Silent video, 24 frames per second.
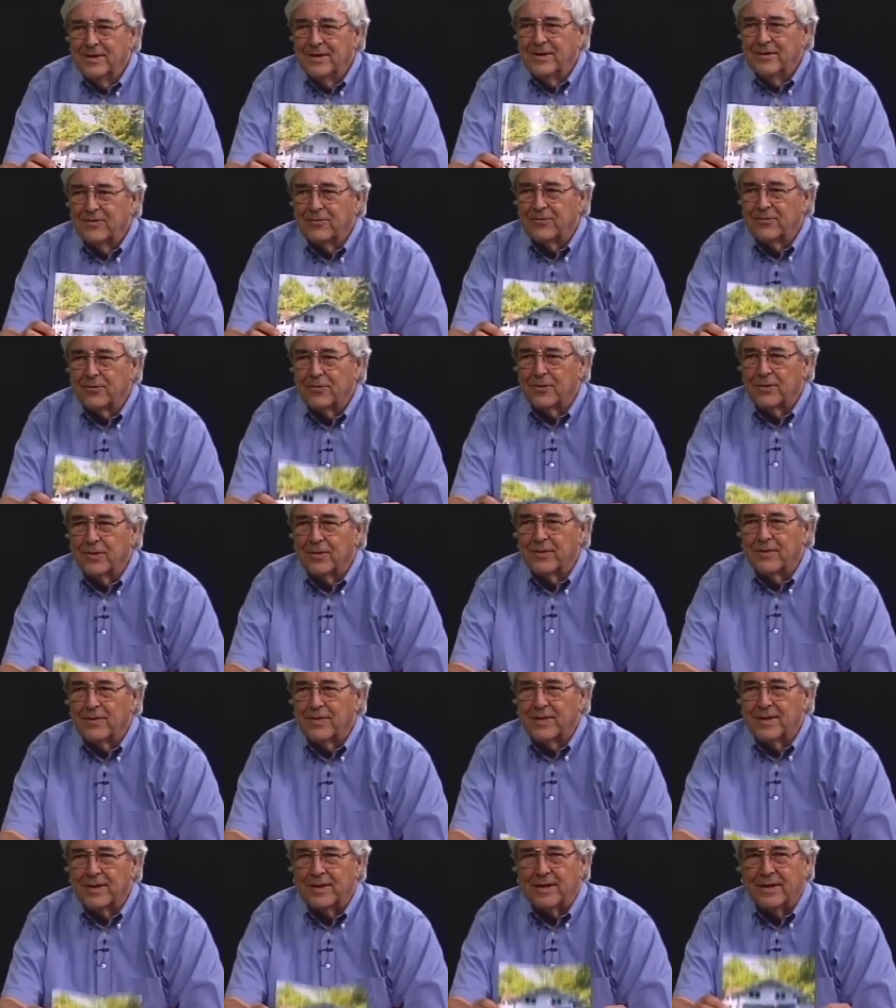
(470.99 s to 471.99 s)
for
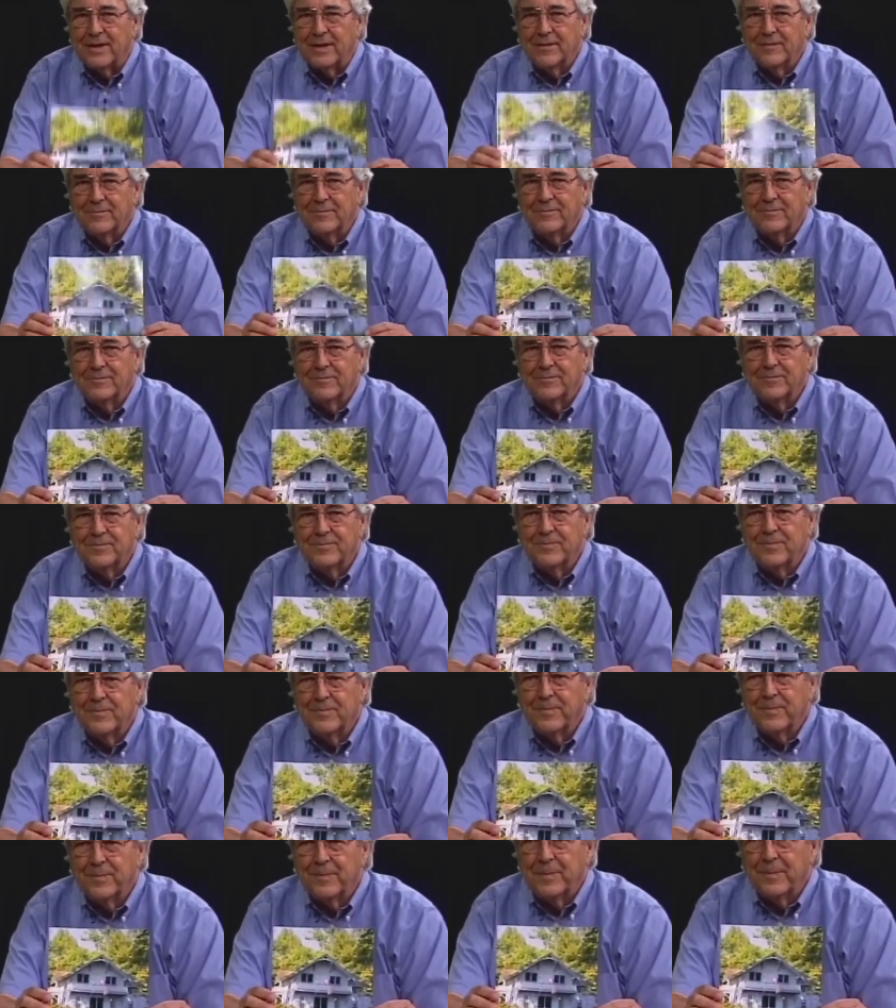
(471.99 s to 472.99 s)
the, uh,
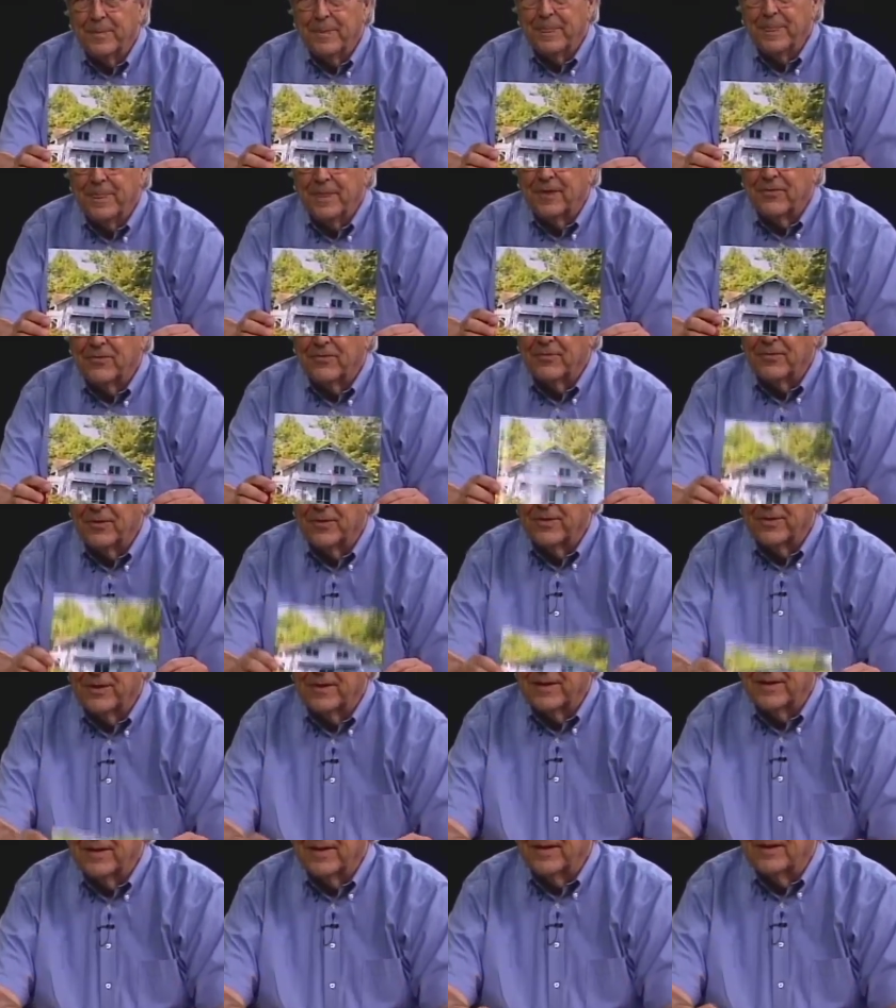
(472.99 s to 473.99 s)
for
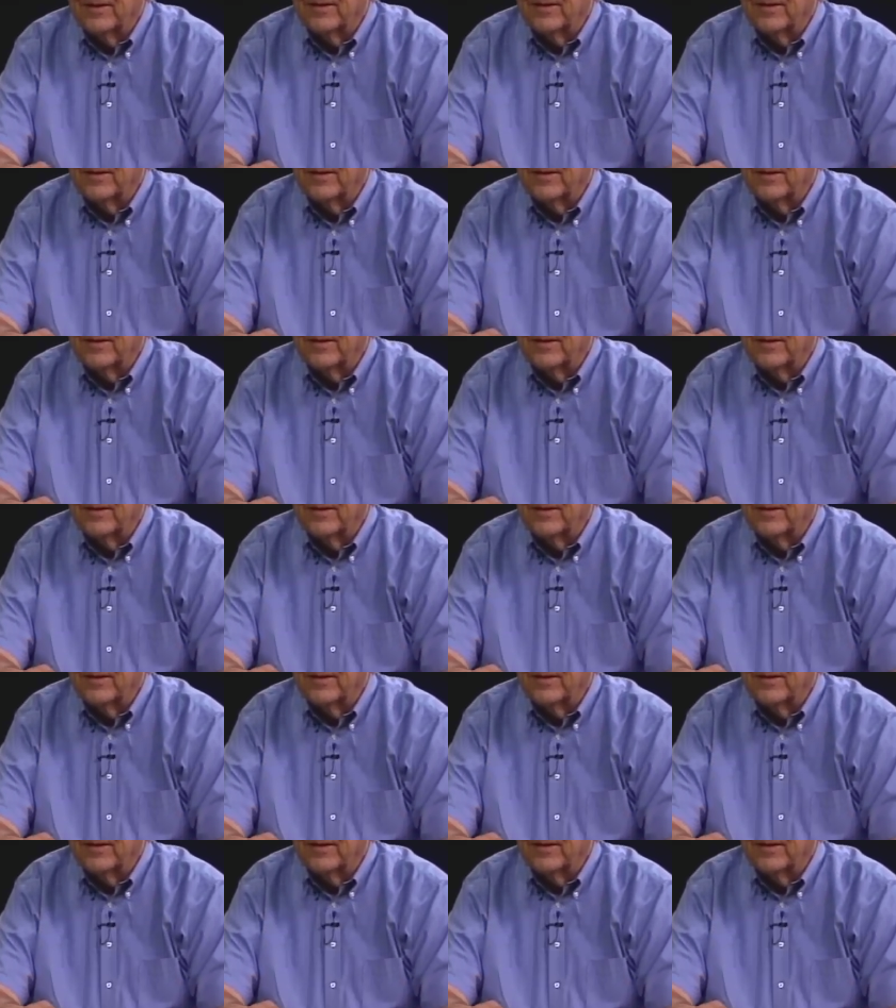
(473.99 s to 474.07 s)
the uh,